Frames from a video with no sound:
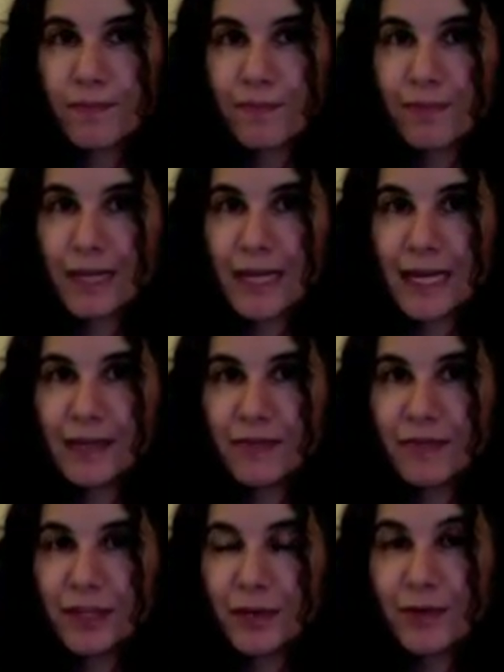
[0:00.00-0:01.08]
play the
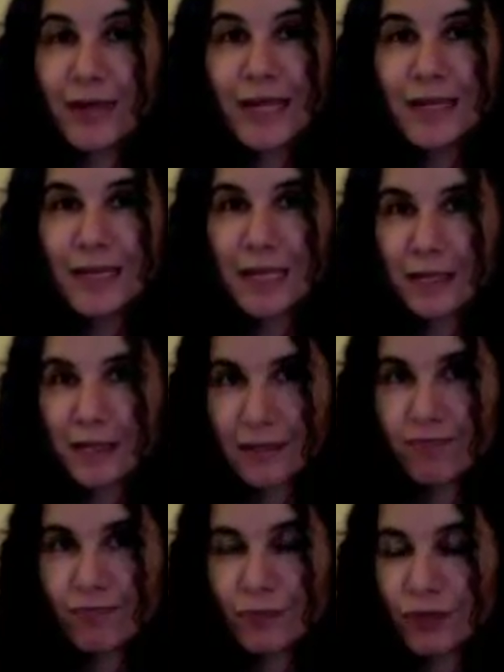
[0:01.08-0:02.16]
video again and
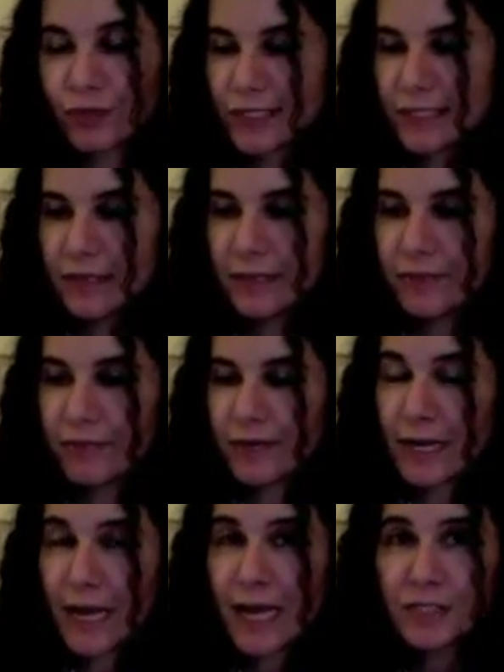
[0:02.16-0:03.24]
you'll see the
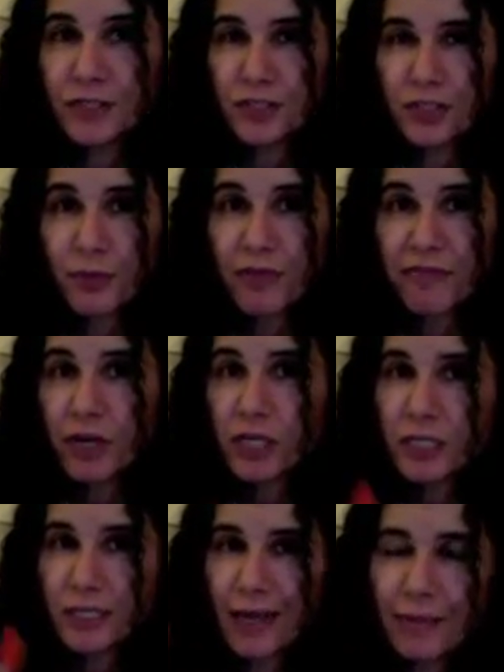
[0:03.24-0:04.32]
right answers. But
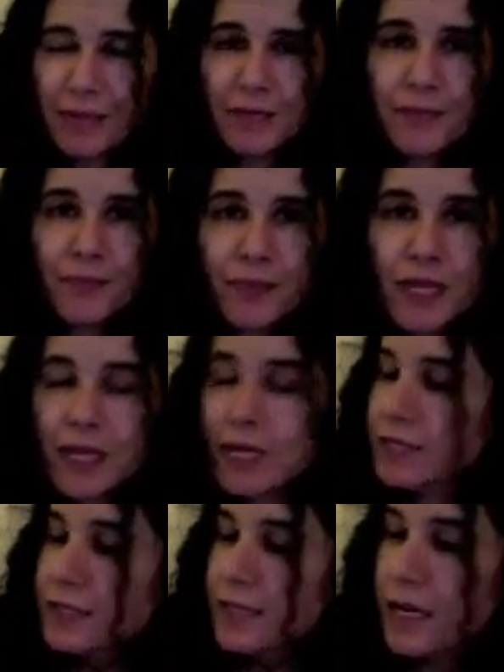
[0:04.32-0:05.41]
first, let me
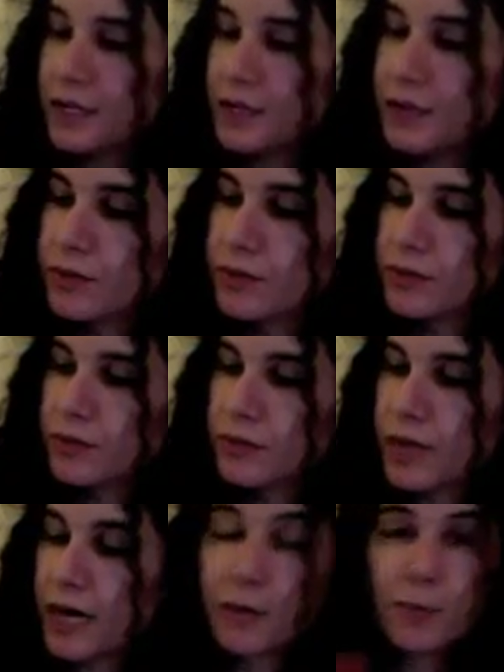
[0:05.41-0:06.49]
tell you
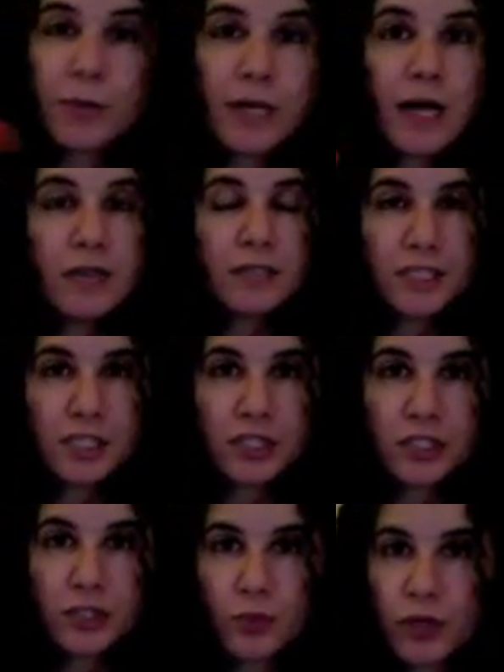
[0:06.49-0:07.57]
how to pronounce
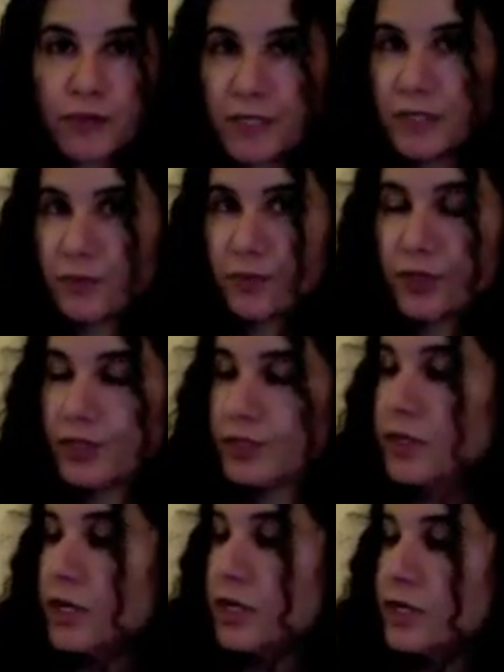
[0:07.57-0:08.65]
each one of these words.
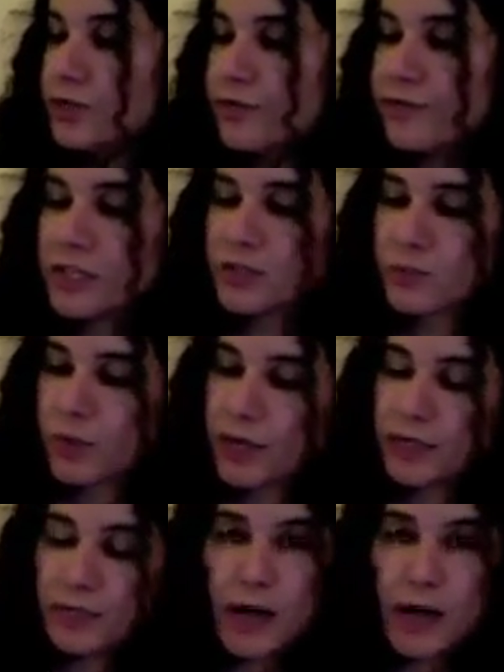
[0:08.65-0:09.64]
So first one is the